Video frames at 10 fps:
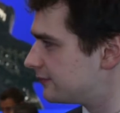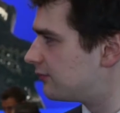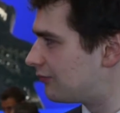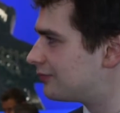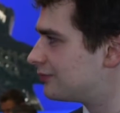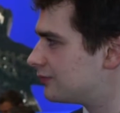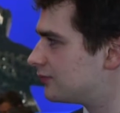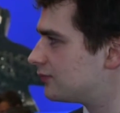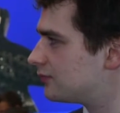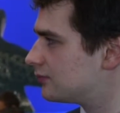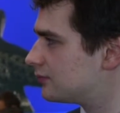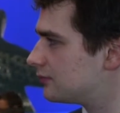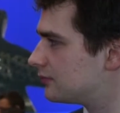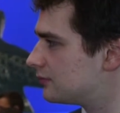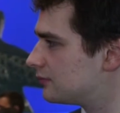
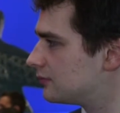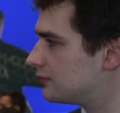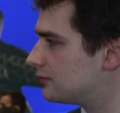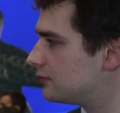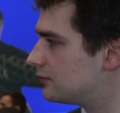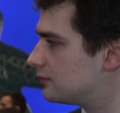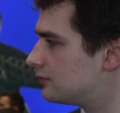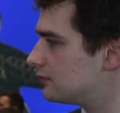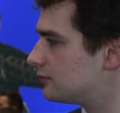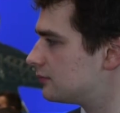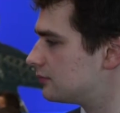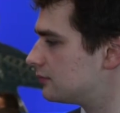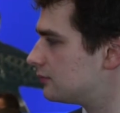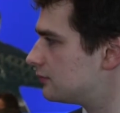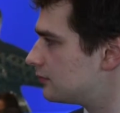
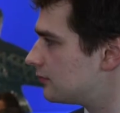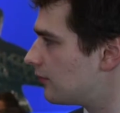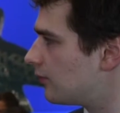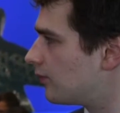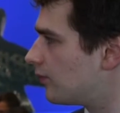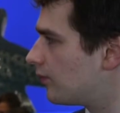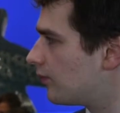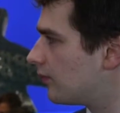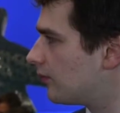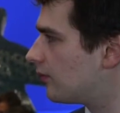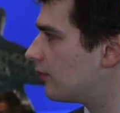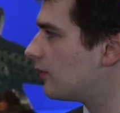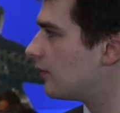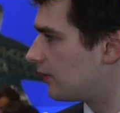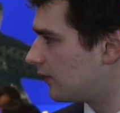
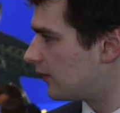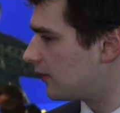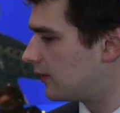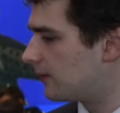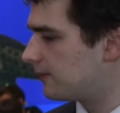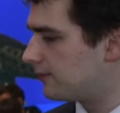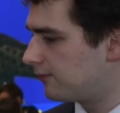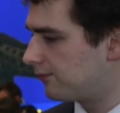(silent)